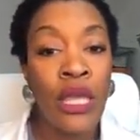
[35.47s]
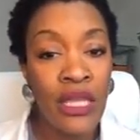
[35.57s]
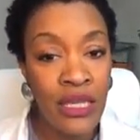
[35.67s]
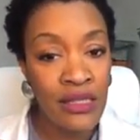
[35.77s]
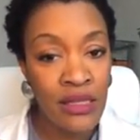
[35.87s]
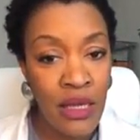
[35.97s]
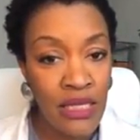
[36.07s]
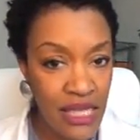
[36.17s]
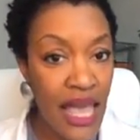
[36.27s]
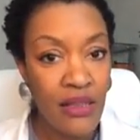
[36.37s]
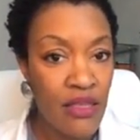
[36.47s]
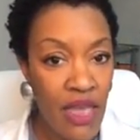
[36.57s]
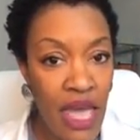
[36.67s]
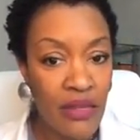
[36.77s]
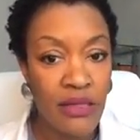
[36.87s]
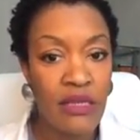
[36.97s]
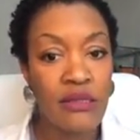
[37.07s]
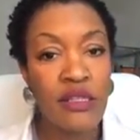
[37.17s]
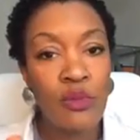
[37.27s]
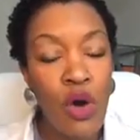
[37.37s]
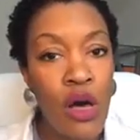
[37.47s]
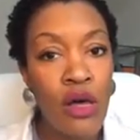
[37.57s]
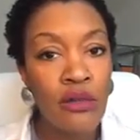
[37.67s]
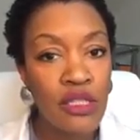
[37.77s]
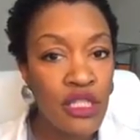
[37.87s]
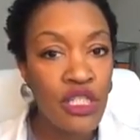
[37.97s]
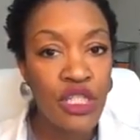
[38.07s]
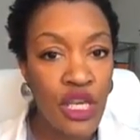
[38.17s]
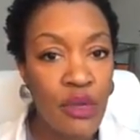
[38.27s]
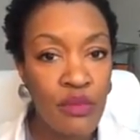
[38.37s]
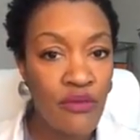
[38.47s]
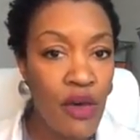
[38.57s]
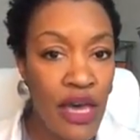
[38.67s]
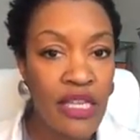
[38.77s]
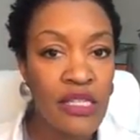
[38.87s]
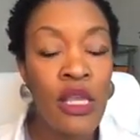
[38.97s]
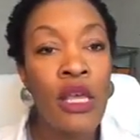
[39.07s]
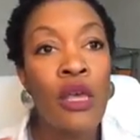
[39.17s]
It is exactly that. It's a small T-shaped device.